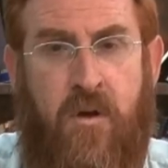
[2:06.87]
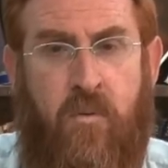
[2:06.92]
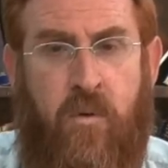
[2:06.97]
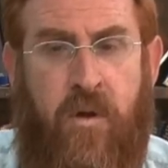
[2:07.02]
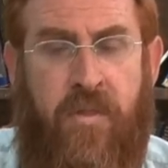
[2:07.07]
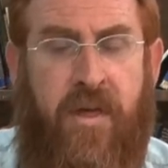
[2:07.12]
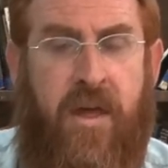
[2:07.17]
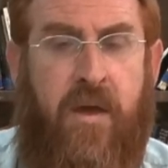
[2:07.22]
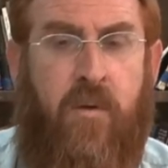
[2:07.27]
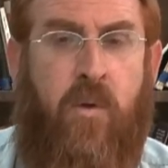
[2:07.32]

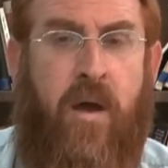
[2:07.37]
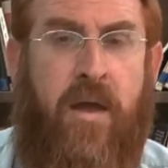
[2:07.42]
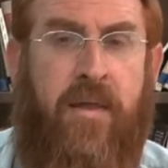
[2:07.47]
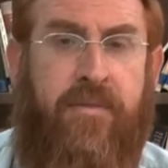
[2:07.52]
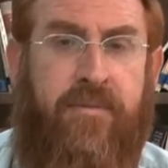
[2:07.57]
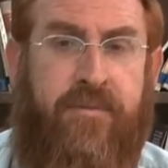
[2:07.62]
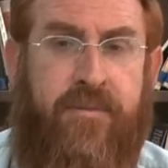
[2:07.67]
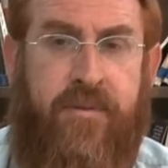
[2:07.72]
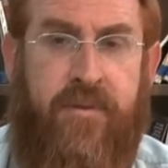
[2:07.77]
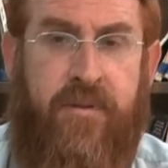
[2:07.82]
When they
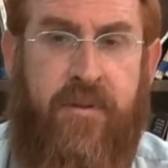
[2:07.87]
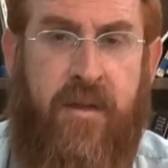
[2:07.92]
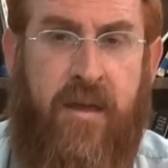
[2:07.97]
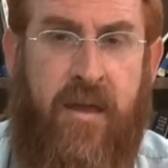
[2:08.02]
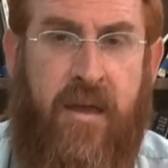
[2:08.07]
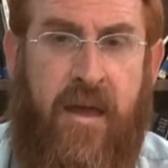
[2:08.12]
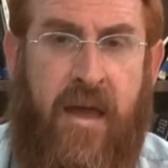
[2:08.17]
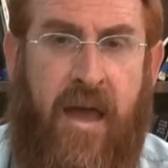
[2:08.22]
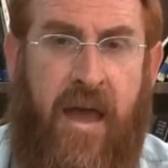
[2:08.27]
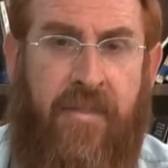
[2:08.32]
went
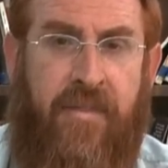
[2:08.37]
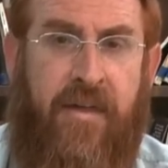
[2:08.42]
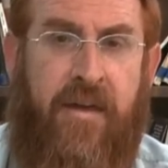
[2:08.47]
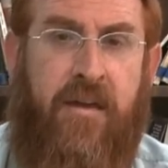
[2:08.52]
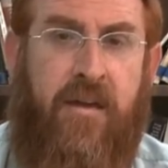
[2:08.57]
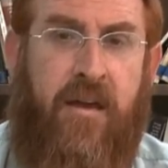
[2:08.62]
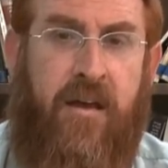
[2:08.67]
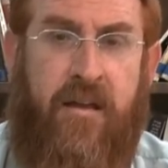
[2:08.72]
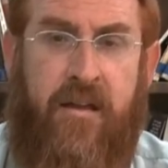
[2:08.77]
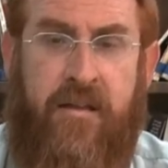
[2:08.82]
and
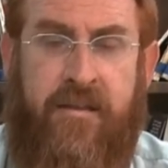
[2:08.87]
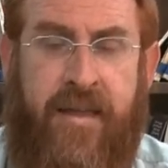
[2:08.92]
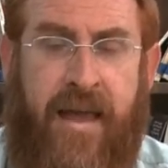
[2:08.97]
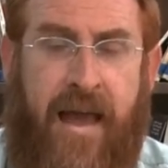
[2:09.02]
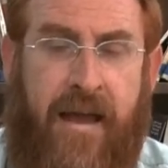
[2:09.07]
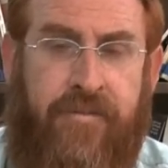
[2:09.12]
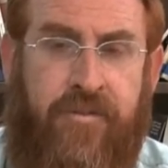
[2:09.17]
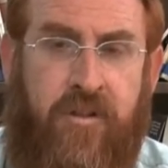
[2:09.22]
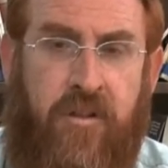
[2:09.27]
they attacked